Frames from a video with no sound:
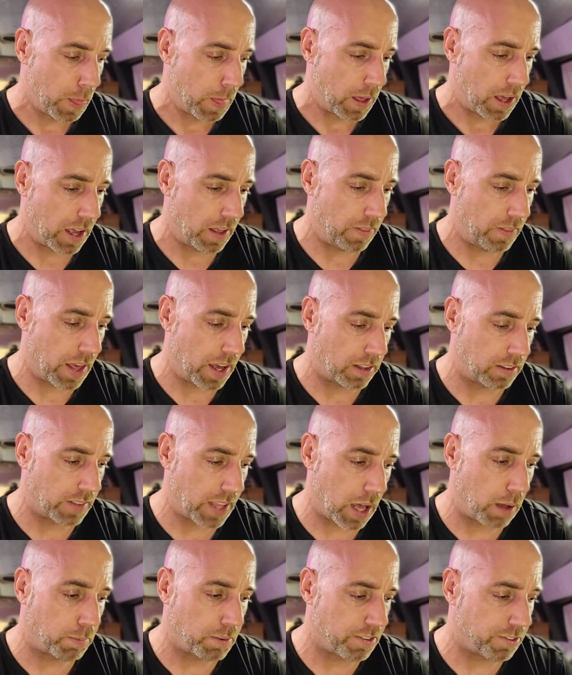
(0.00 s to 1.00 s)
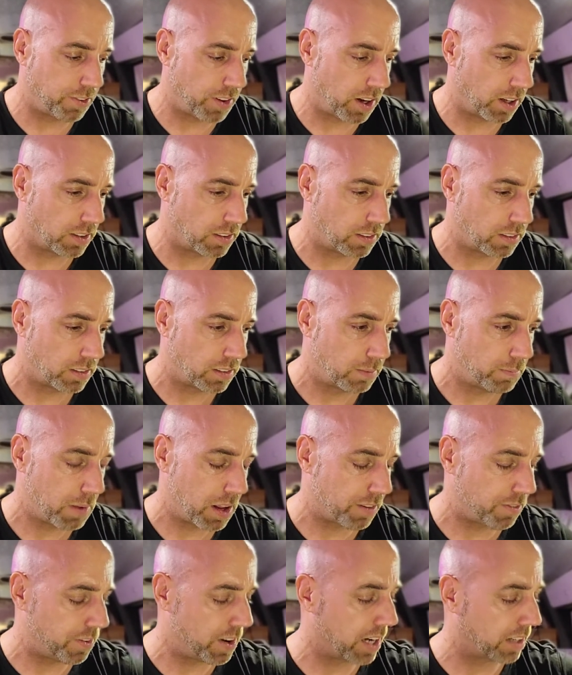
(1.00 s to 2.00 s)
And that'll be fun.
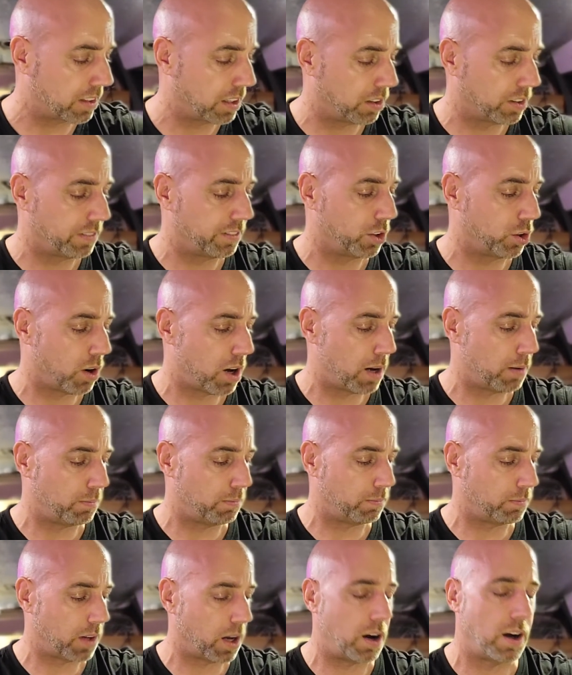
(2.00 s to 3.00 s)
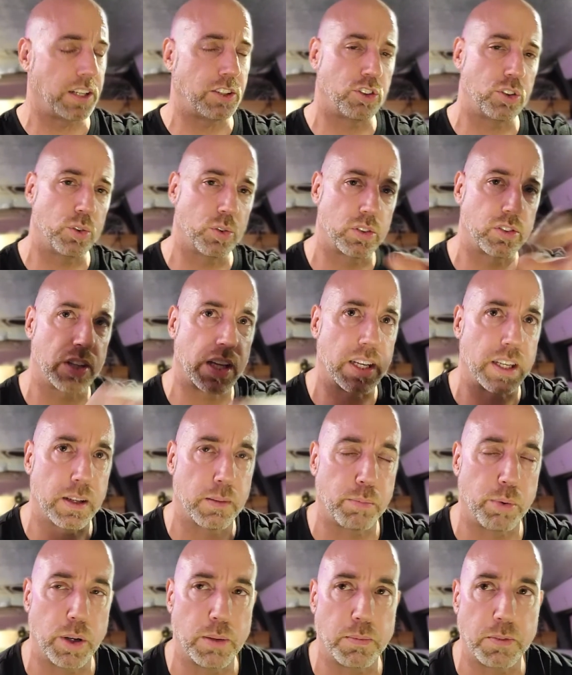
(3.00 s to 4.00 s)
Matter of fact, I don't even know I do, because I got an
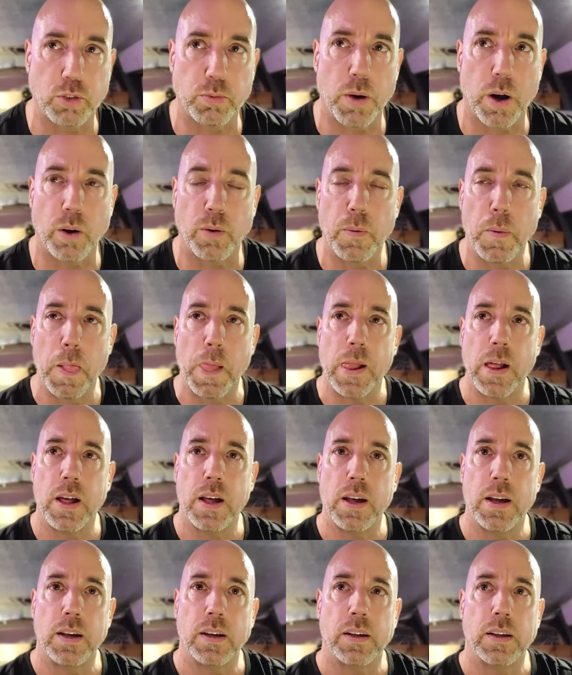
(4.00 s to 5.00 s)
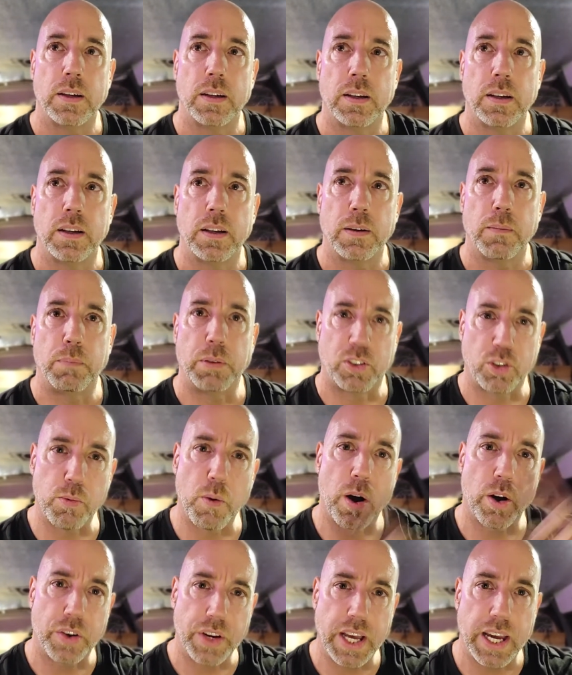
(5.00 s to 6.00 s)
appointment tomorrow. But
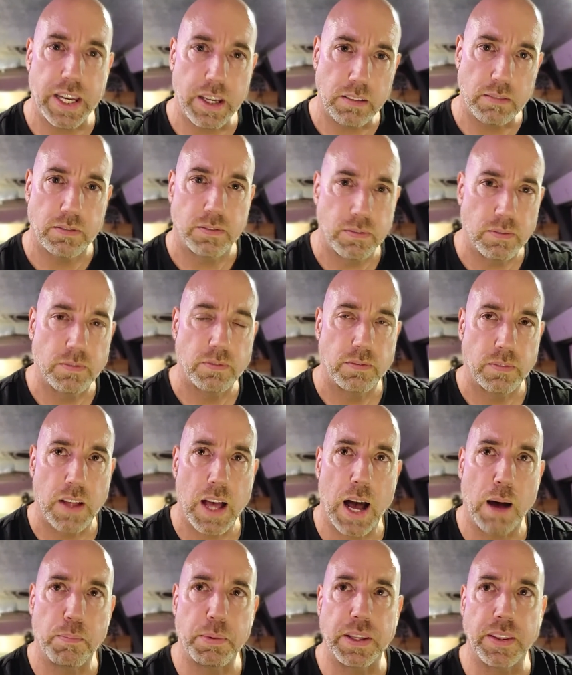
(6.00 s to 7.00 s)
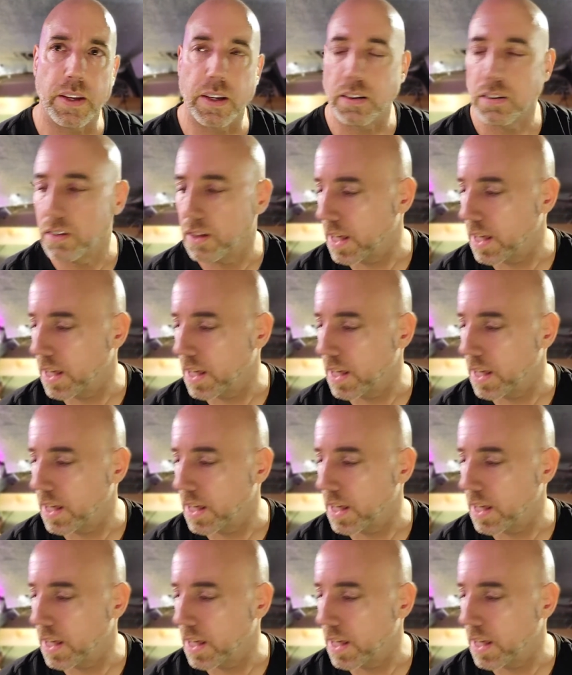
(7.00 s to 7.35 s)
tomorrow night, I'll be there.